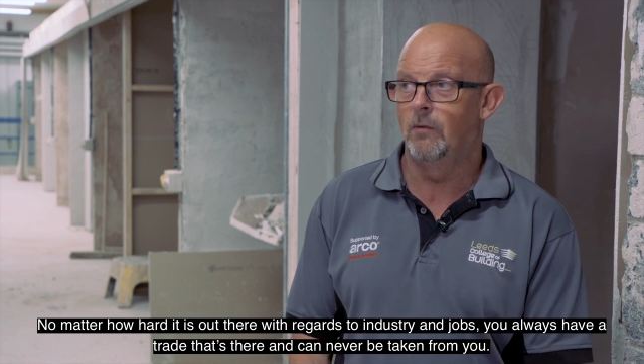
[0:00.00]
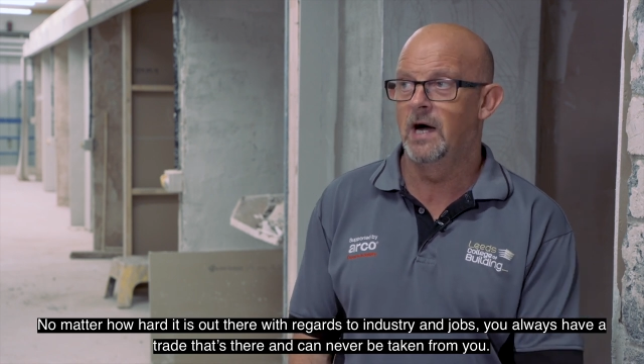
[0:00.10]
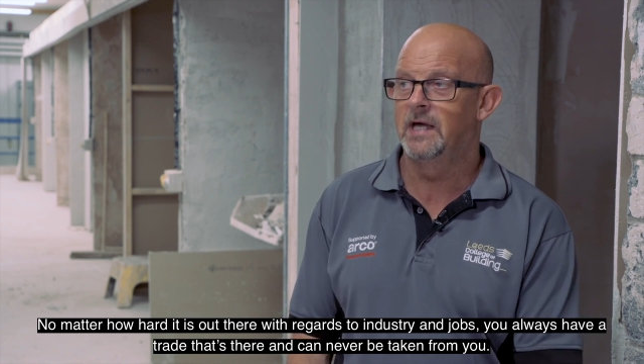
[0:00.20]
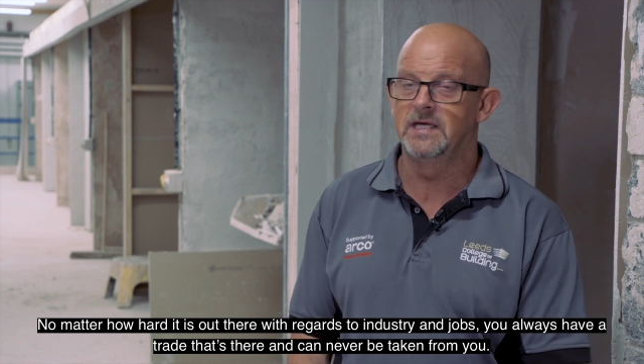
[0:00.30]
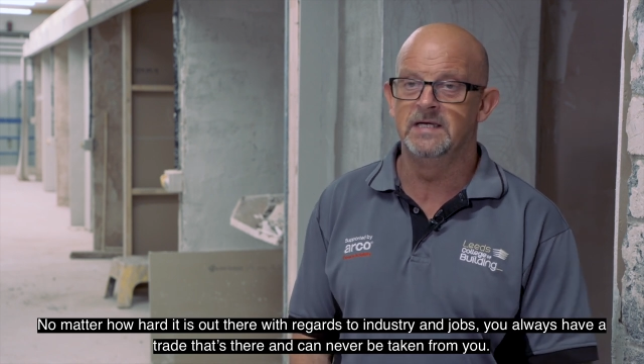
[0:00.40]

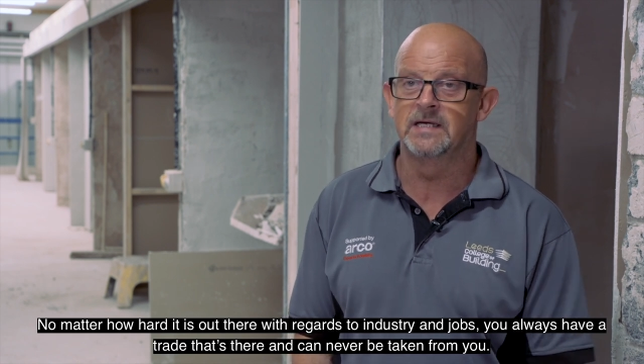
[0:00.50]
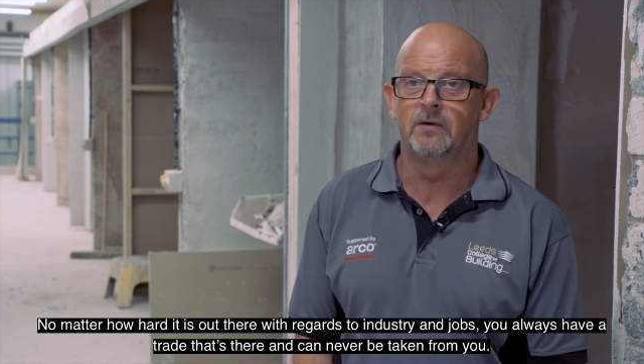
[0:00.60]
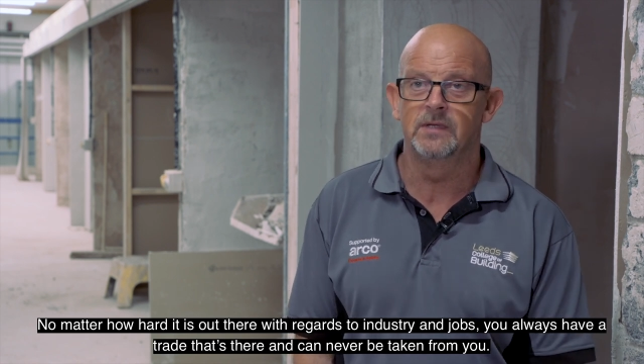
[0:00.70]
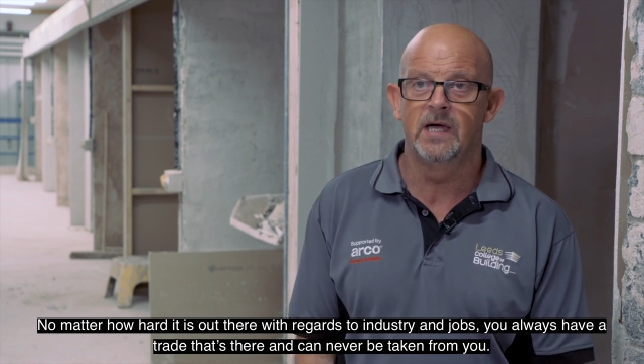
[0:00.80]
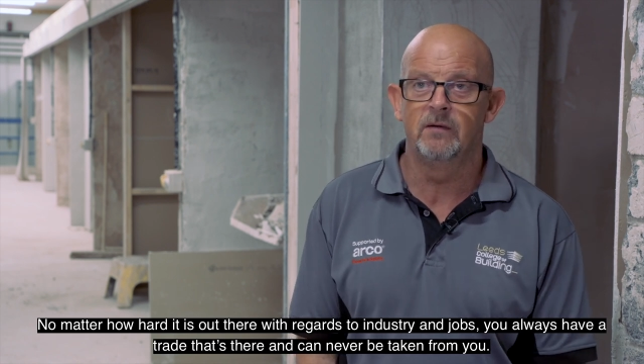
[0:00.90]
hard it is
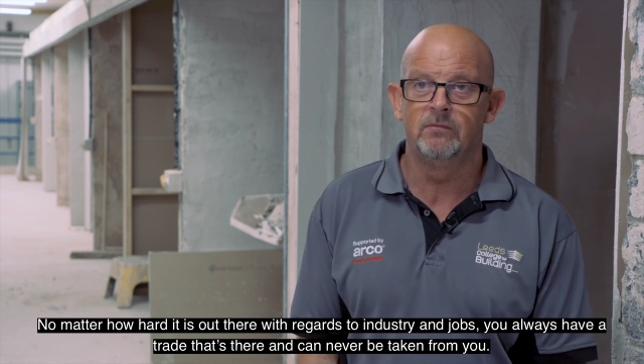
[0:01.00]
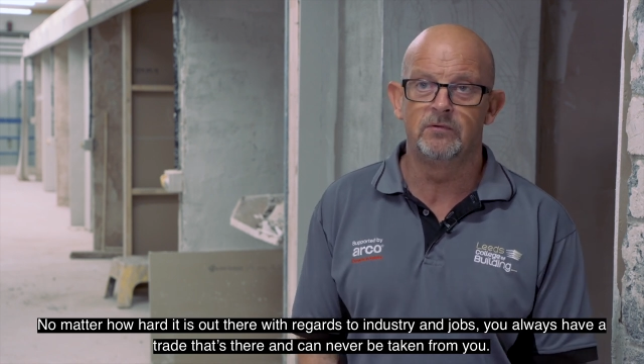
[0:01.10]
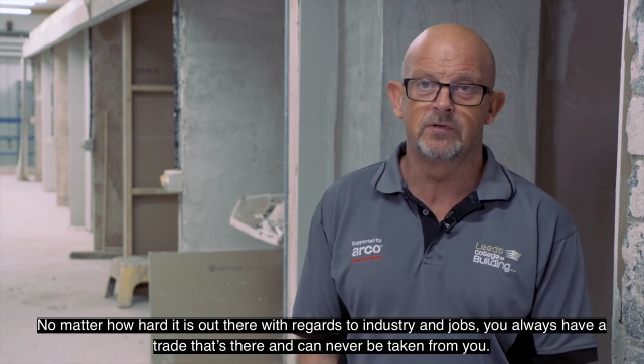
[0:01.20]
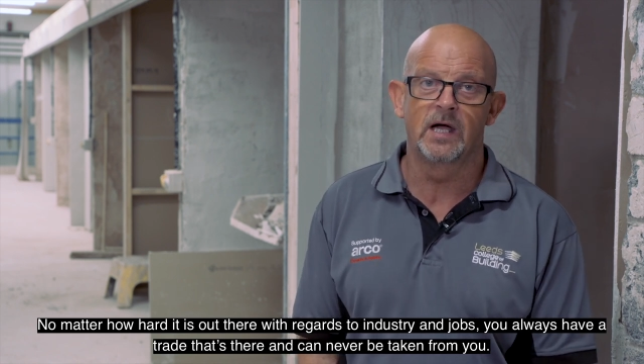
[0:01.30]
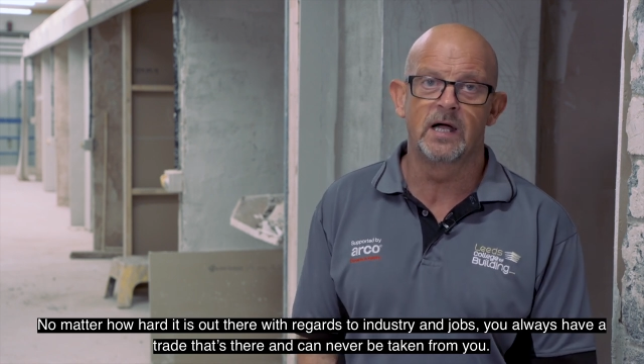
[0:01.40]
out there with
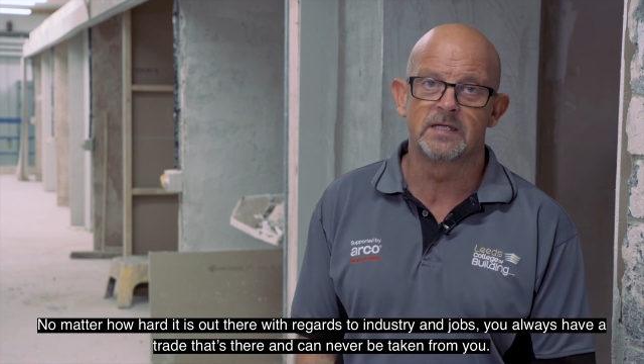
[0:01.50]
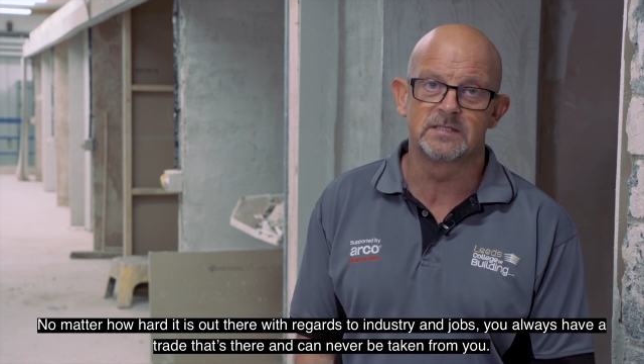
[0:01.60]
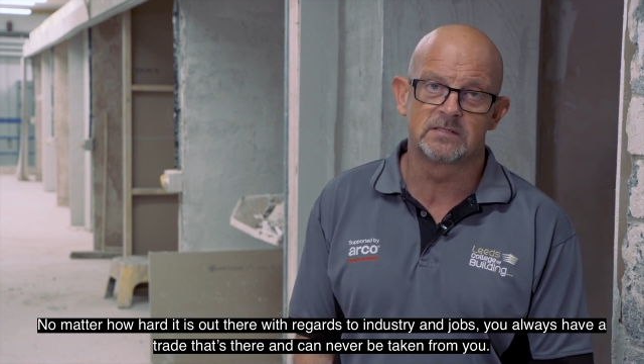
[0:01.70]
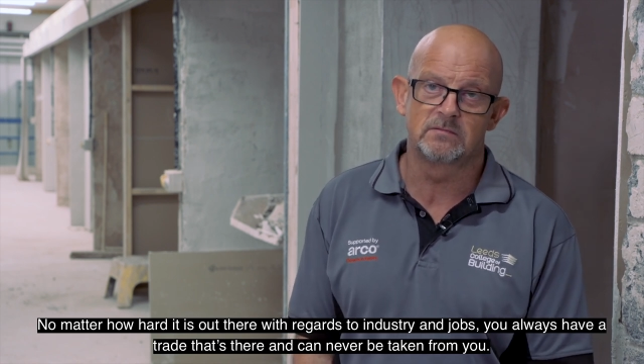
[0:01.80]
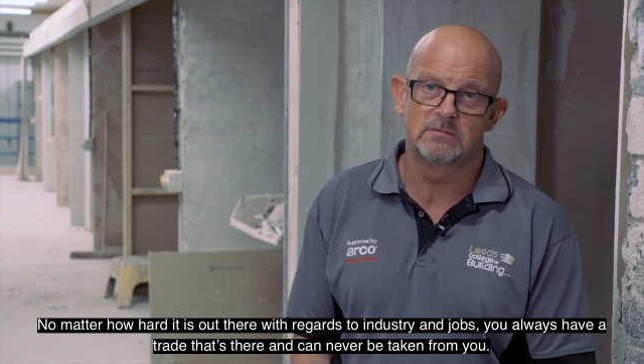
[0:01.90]

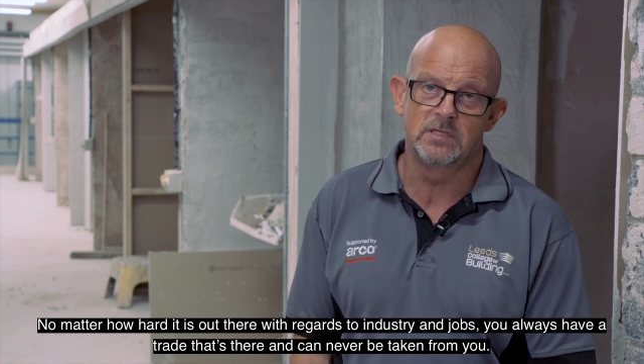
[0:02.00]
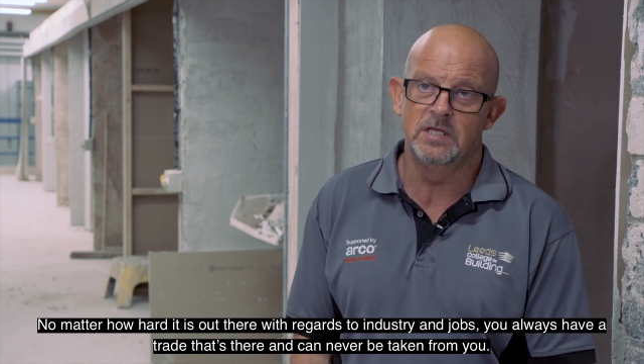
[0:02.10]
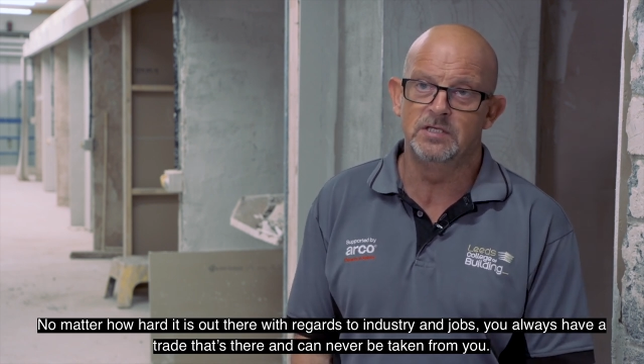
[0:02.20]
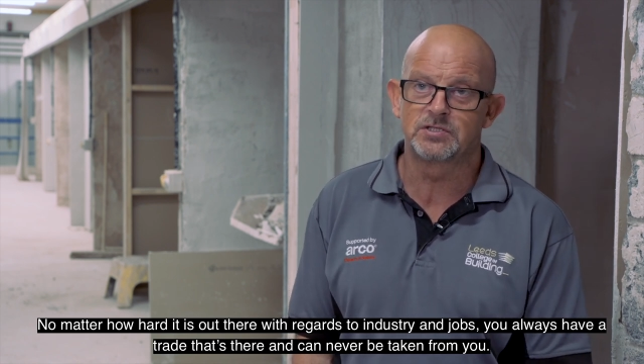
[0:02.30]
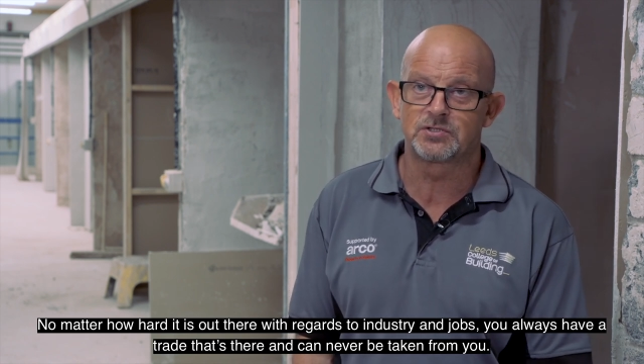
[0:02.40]
regards
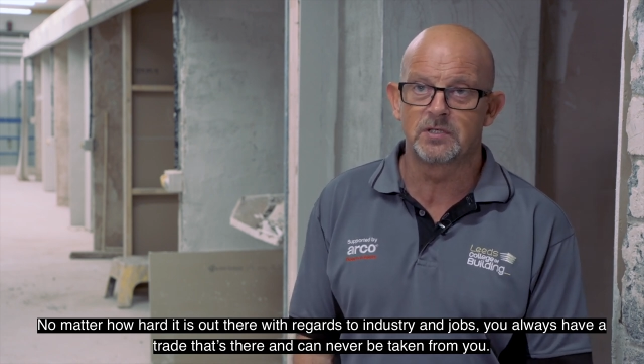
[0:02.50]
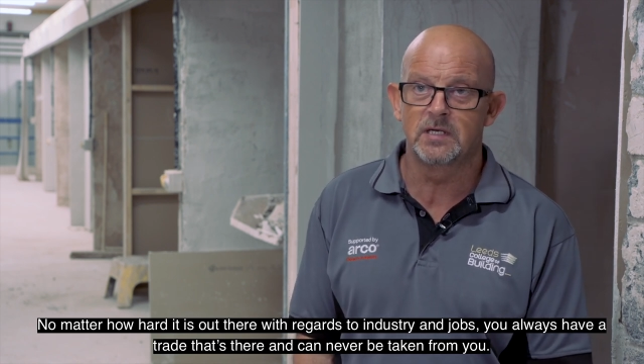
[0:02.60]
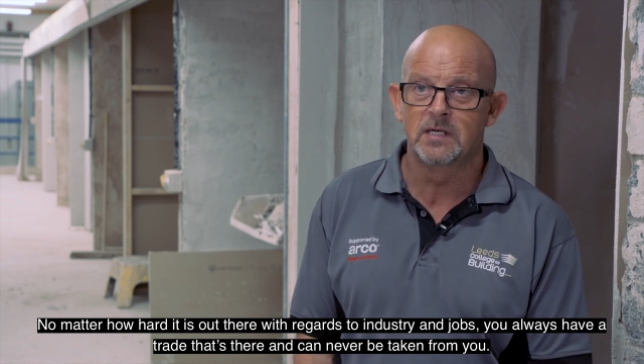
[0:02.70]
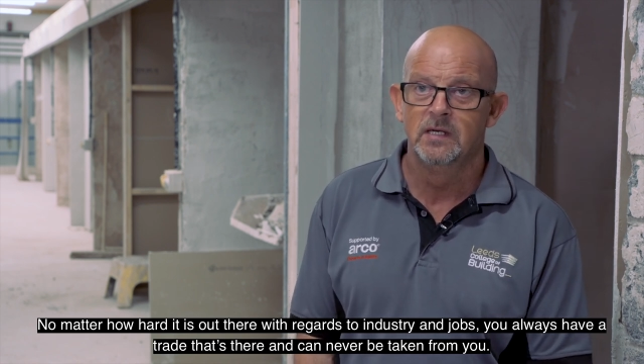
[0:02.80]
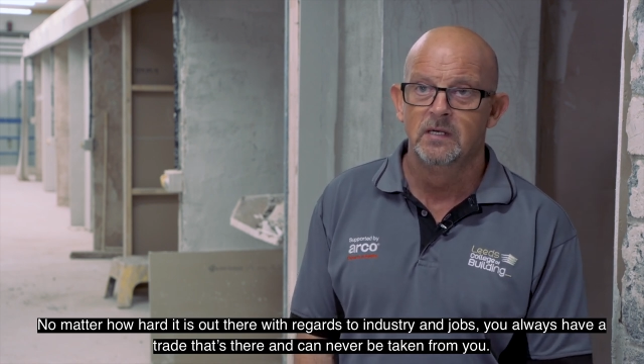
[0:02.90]
industry,